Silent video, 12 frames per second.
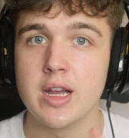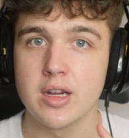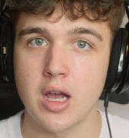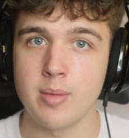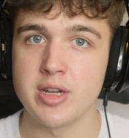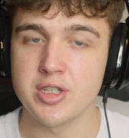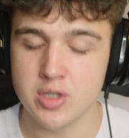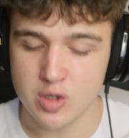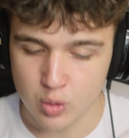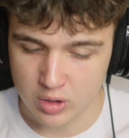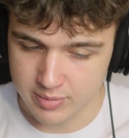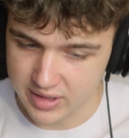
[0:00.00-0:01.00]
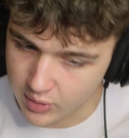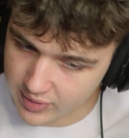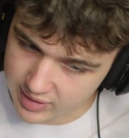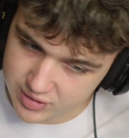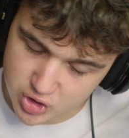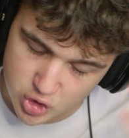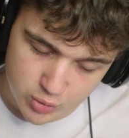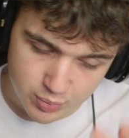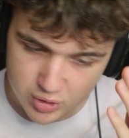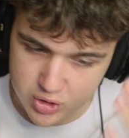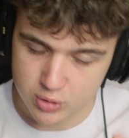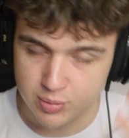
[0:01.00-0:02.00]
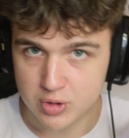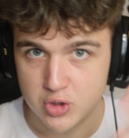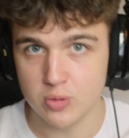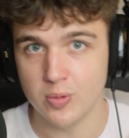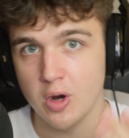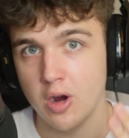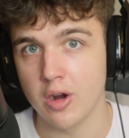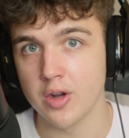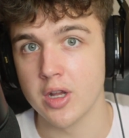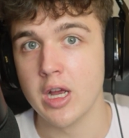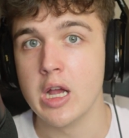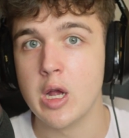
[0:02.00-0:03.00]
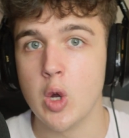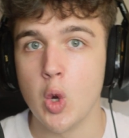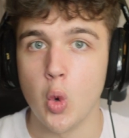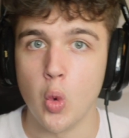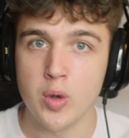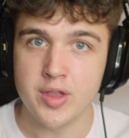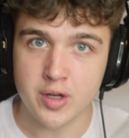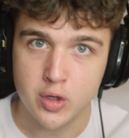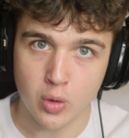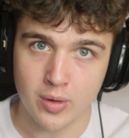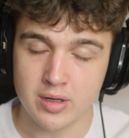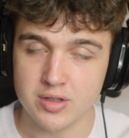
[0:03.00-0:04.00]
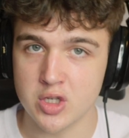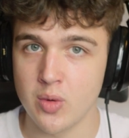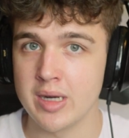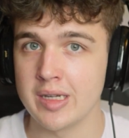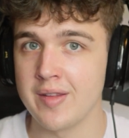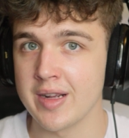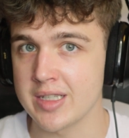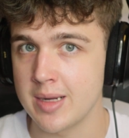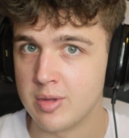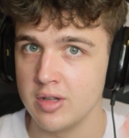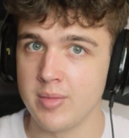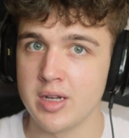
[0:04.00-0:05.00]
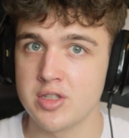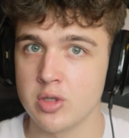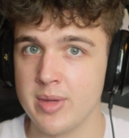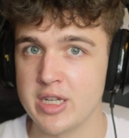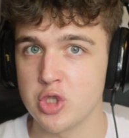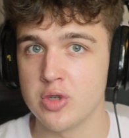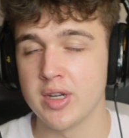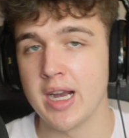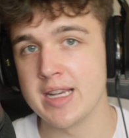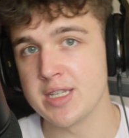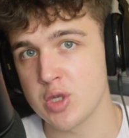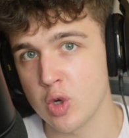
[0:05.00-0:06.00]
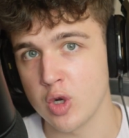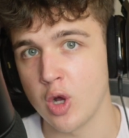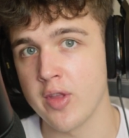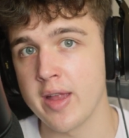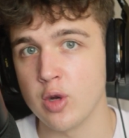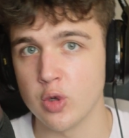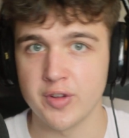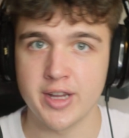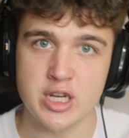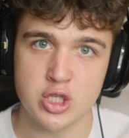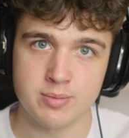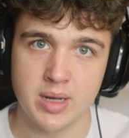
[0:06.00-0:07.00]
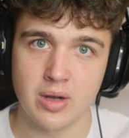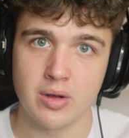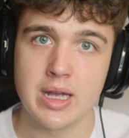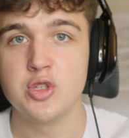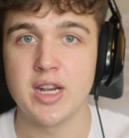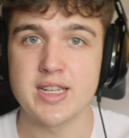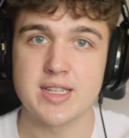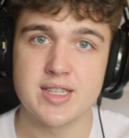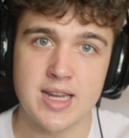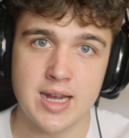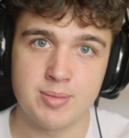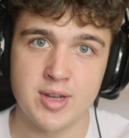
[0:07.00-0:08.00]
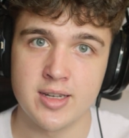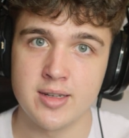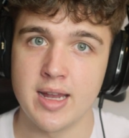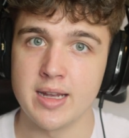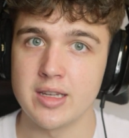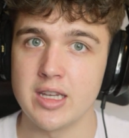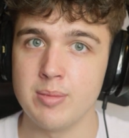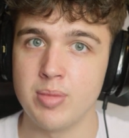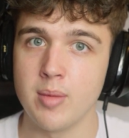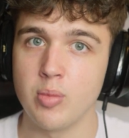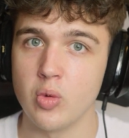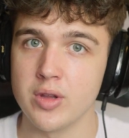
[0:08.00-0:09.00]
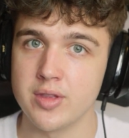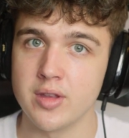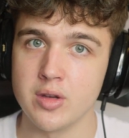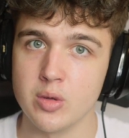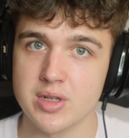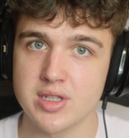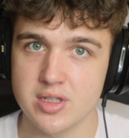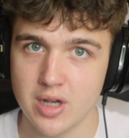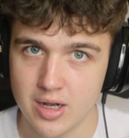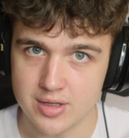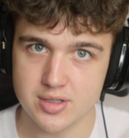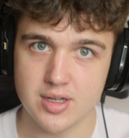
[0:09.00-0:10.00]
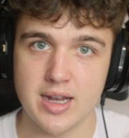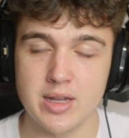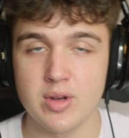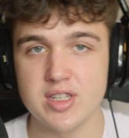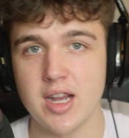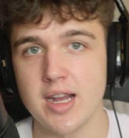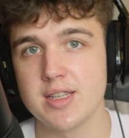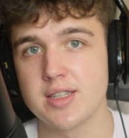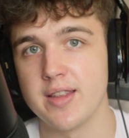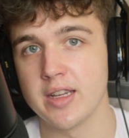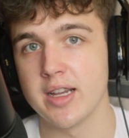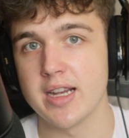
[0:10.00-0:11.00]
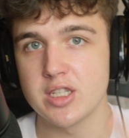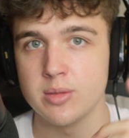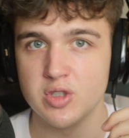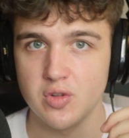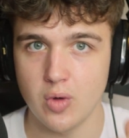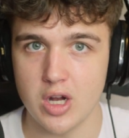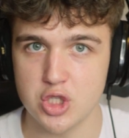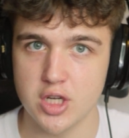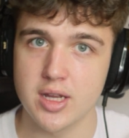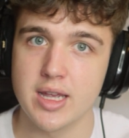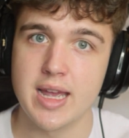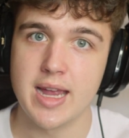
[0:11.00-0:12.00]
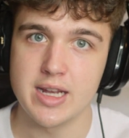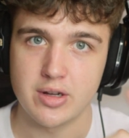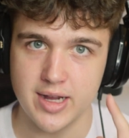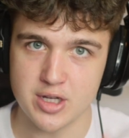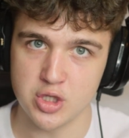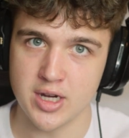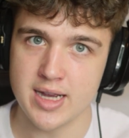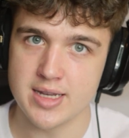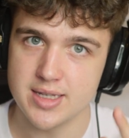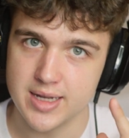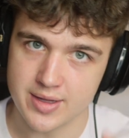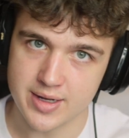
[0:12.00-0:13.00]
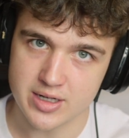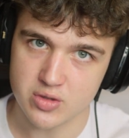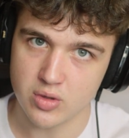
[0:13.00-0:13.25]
coming soon. We're going to be going super hard with the tutorials going in the next couple of months, so make sure you guys turn on that notification bell so you guys can stay updated and keep up with the newest sauce. Anyways guys, thank you guys so much for watching, and I'll catch you guys in the next